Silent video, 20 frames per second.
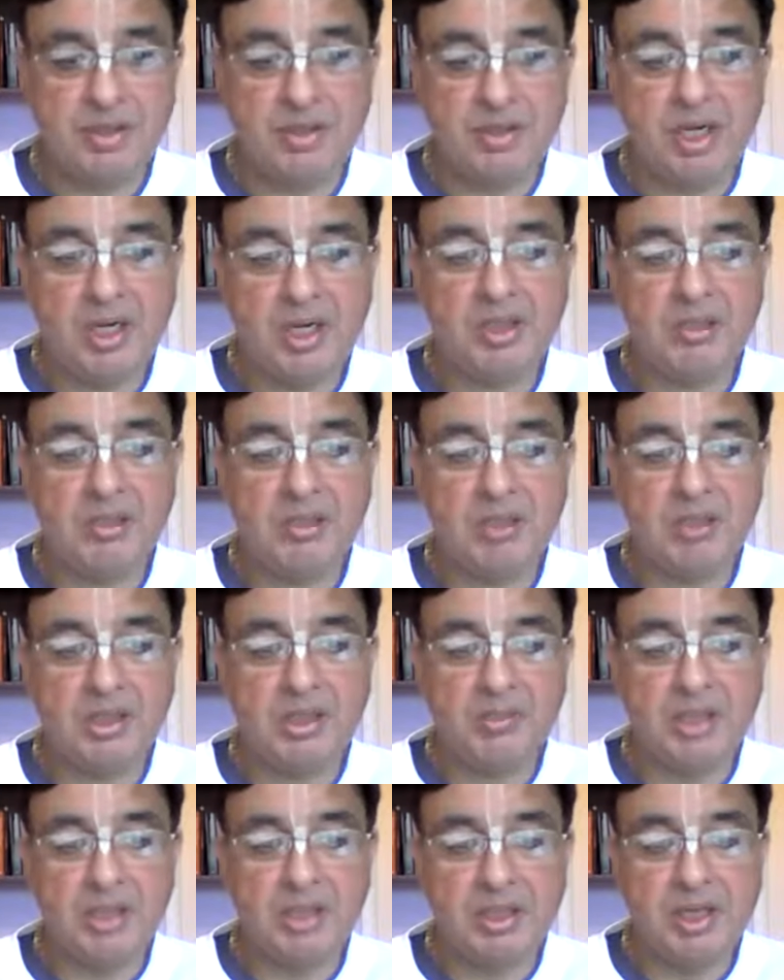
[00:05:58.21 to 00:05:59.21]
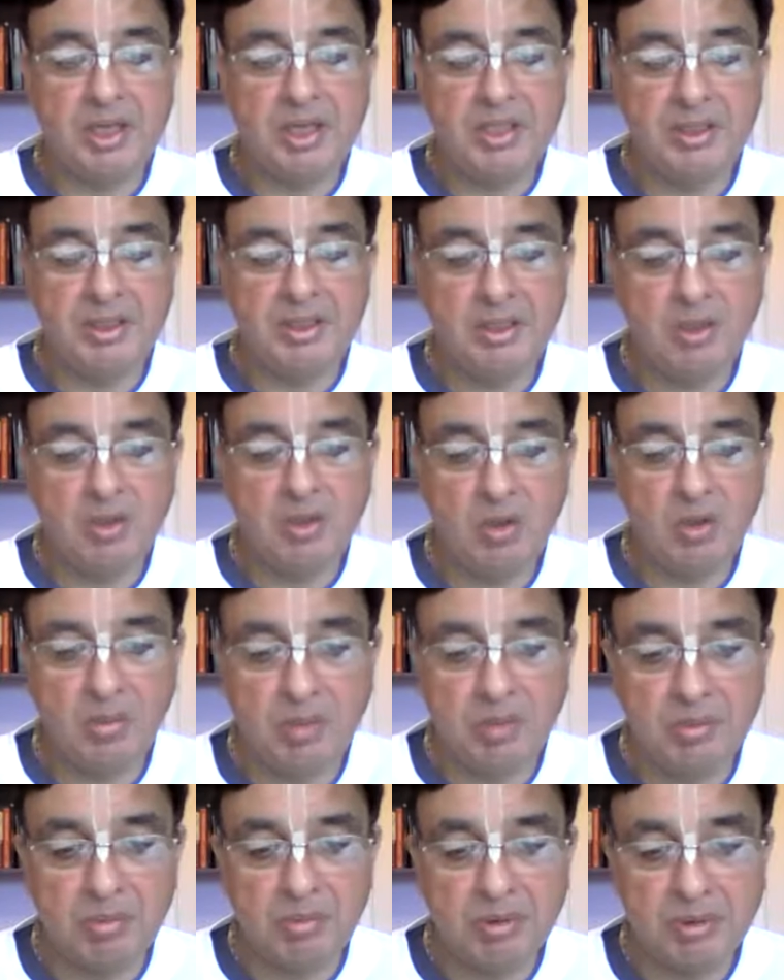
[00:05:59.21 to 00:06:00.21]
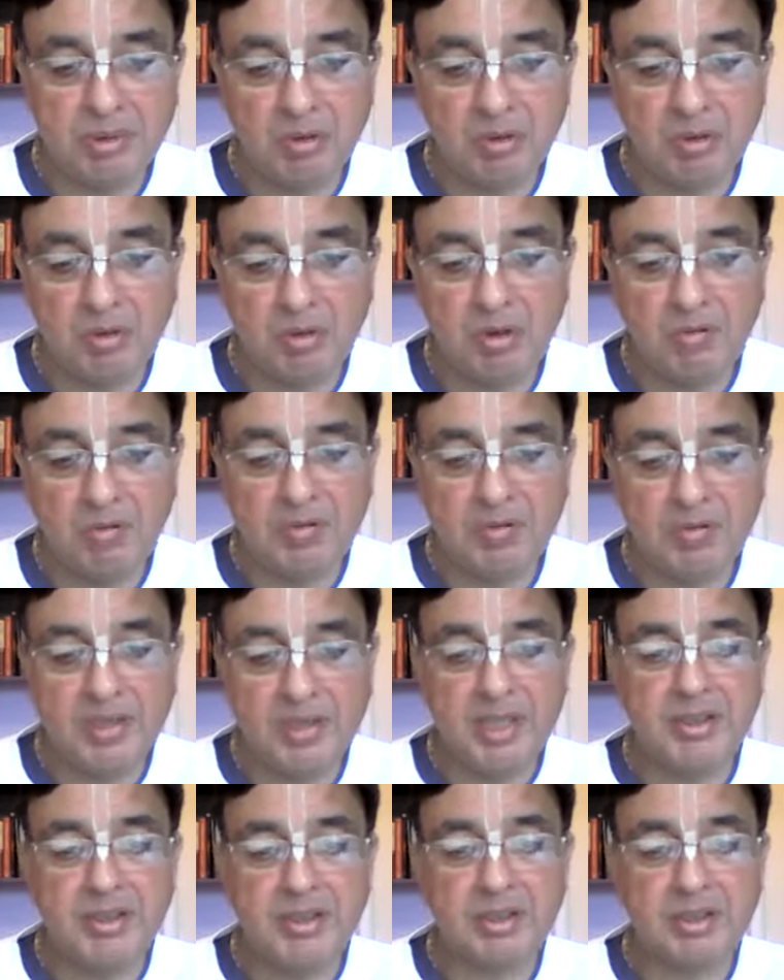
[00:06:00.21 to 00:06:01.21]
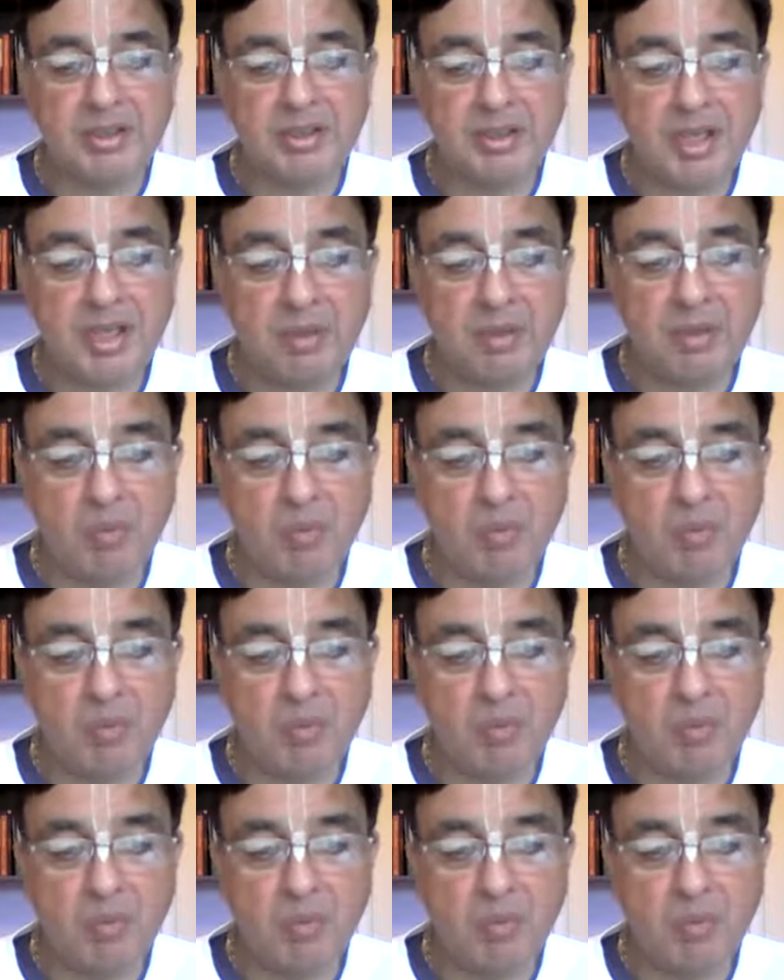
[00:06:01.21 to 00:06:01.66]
Neither by speculation nor by material qualifications can